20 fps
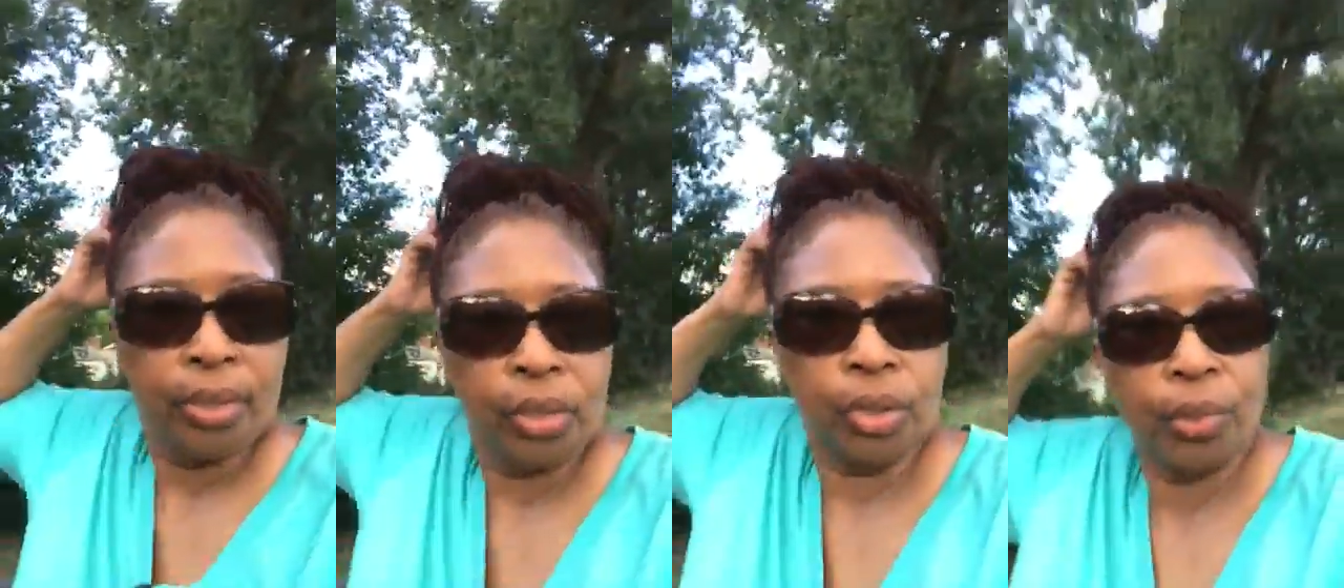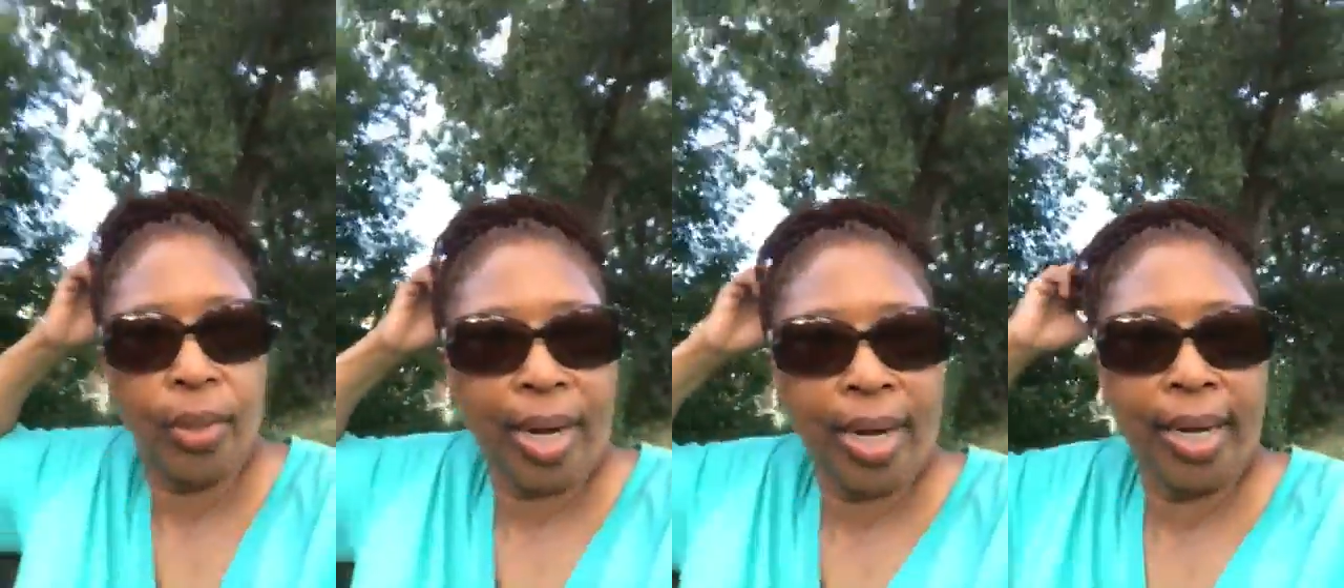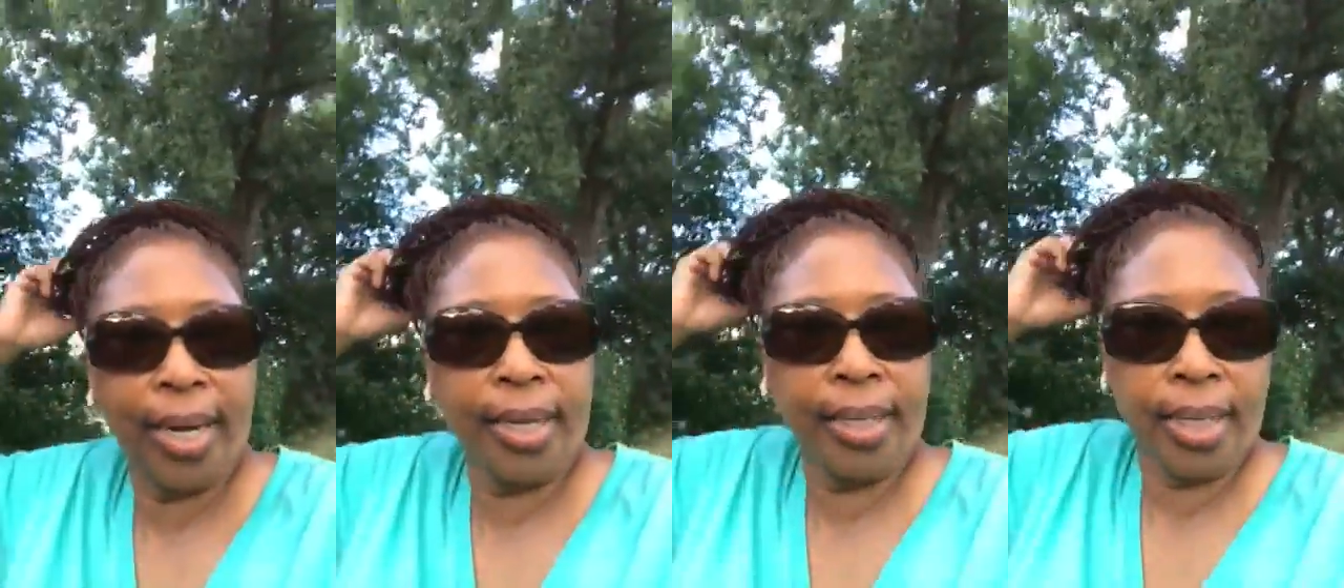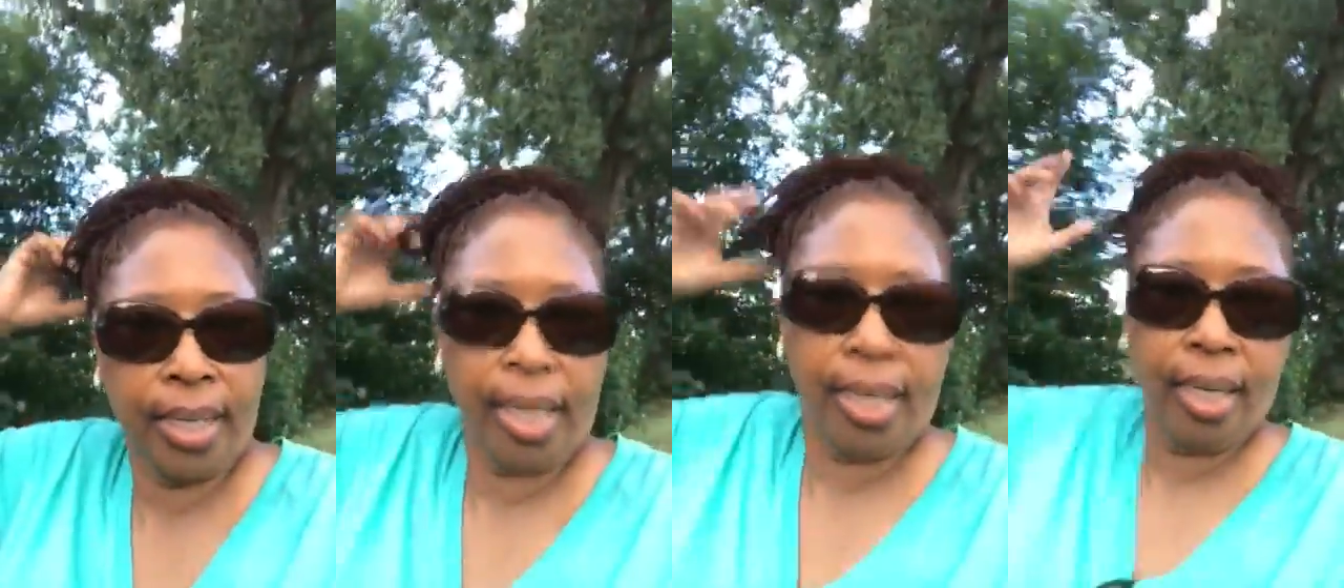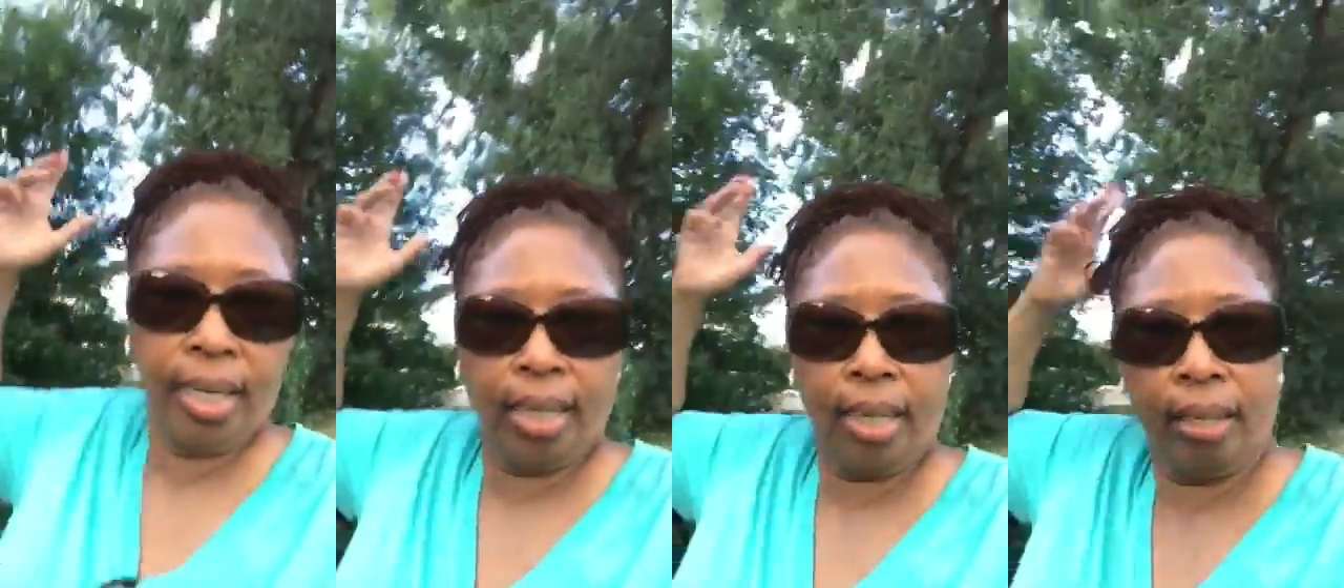Try it
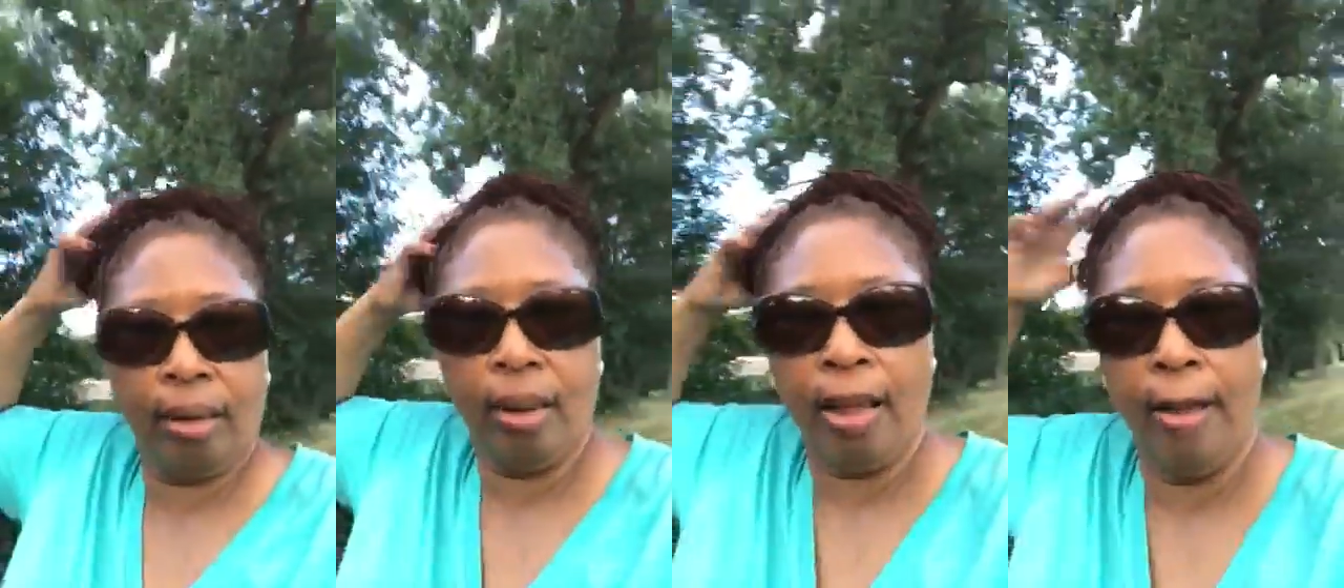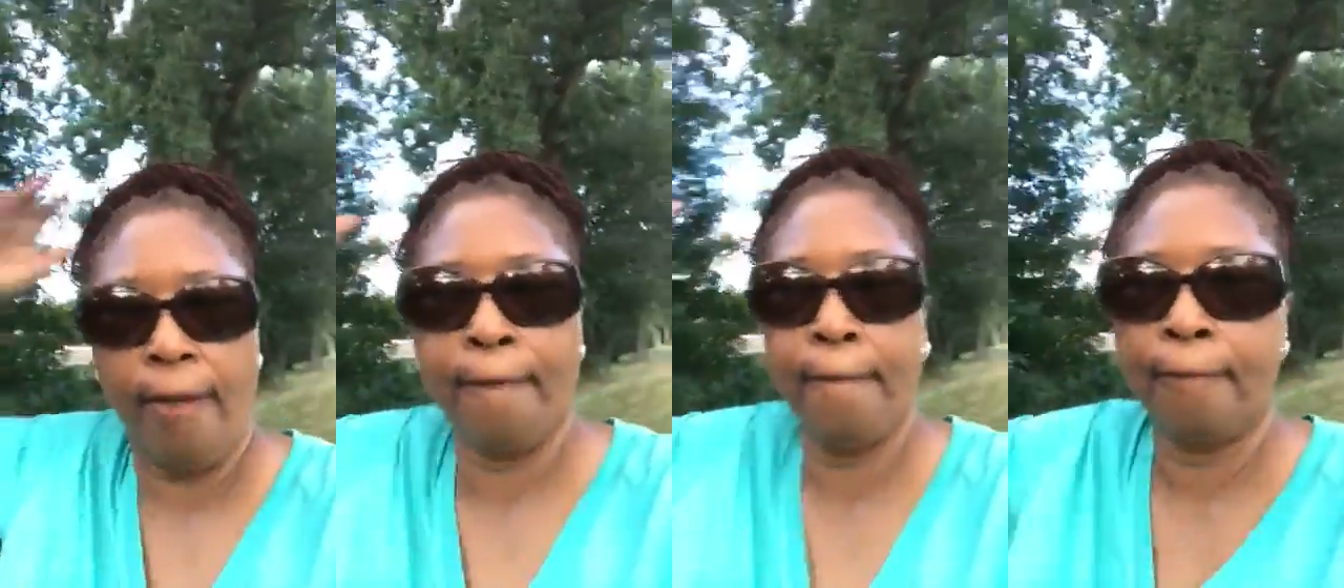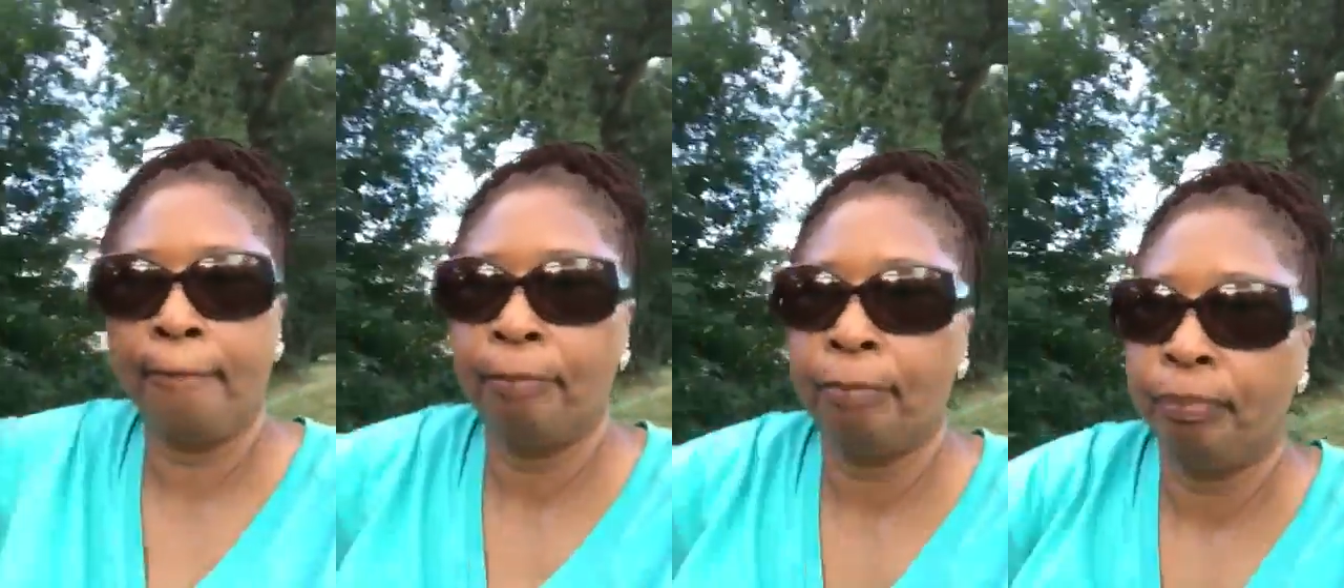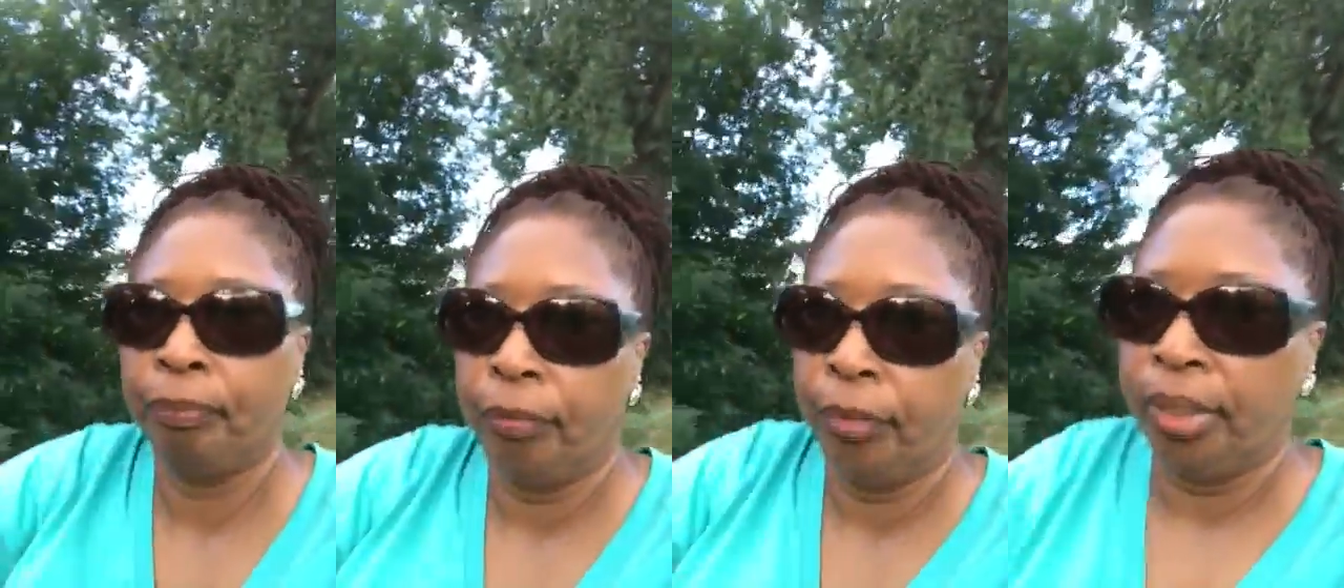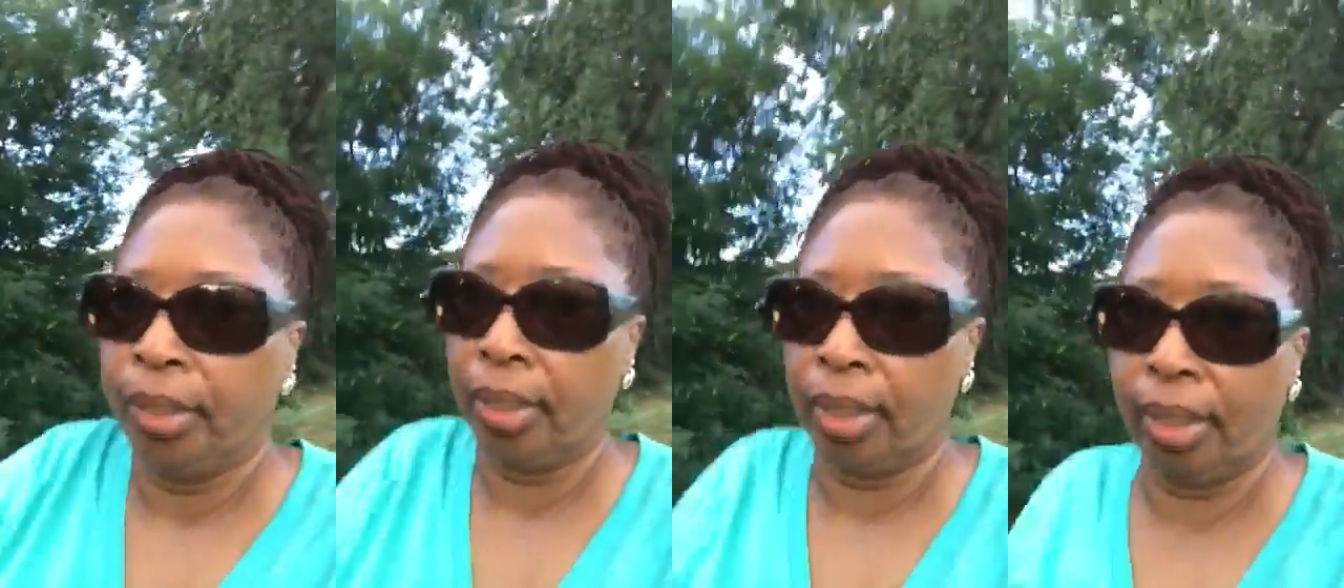again.
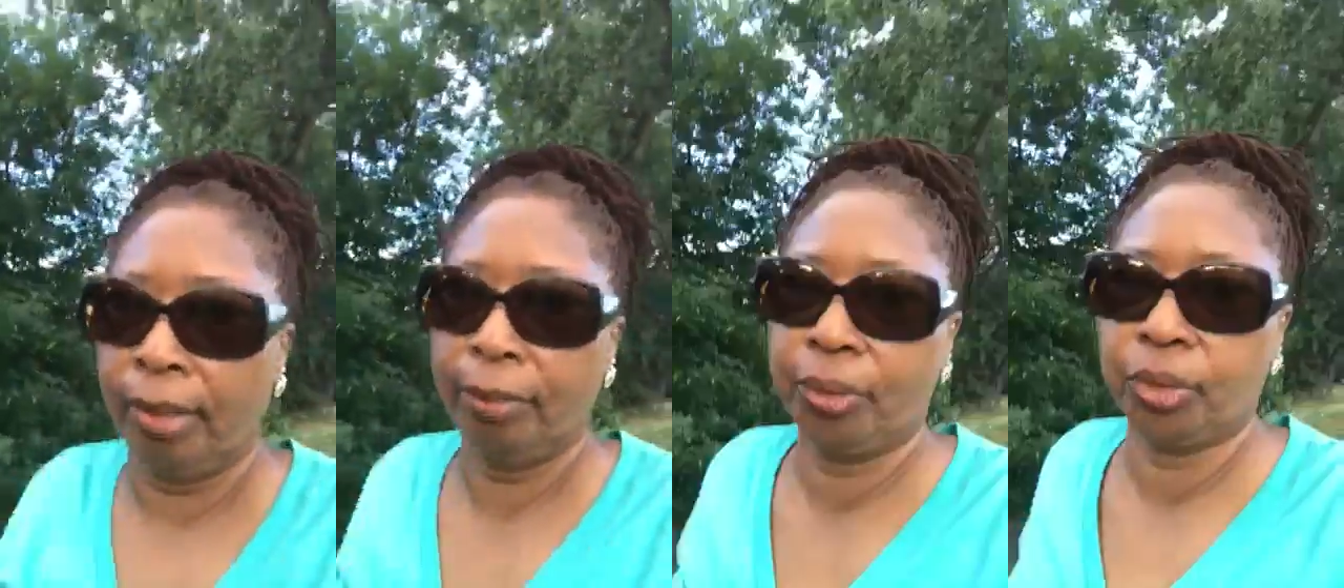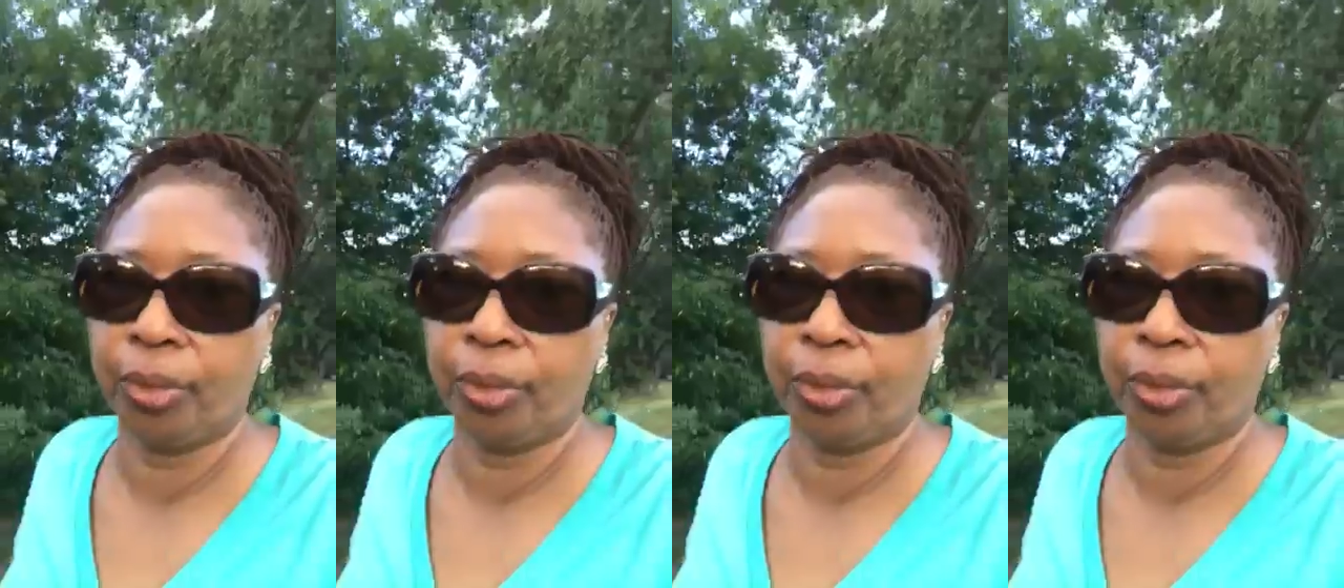Keep